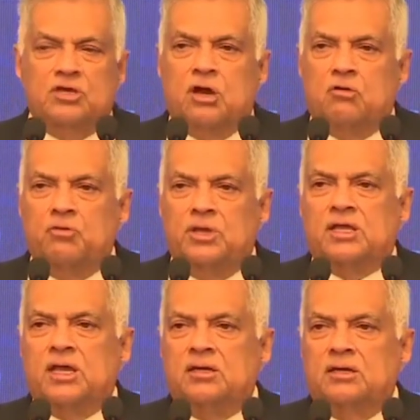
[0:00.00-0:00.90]
how we
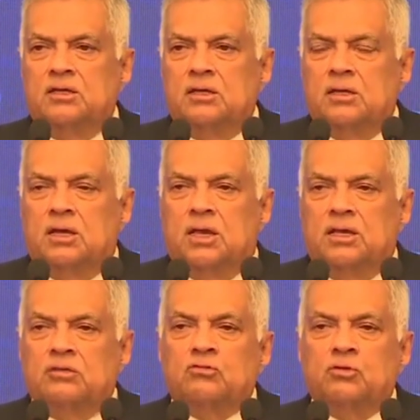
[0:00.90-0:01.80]
can
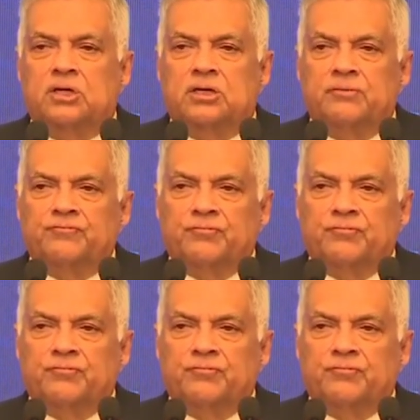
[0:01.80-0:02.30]
ensure